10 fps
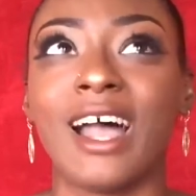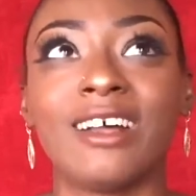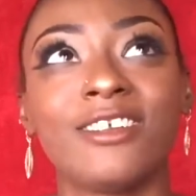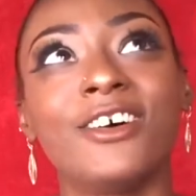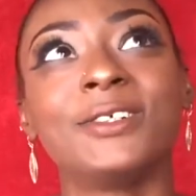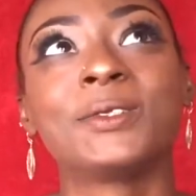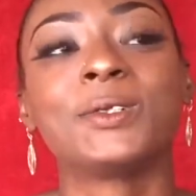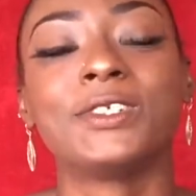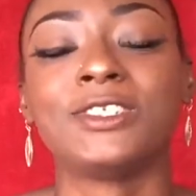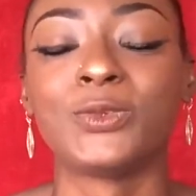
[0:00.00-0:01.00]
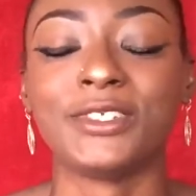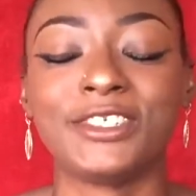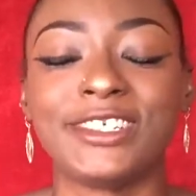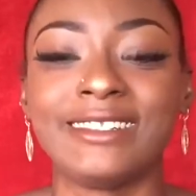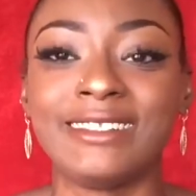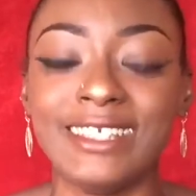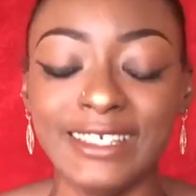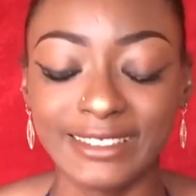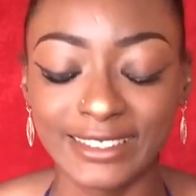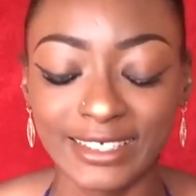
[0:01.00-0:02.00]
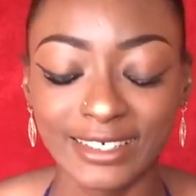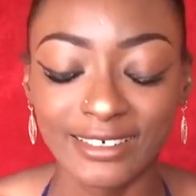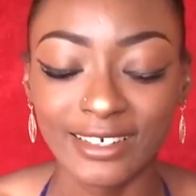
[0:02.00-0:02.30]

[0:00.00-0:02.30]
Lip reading: And also the Twitter elite,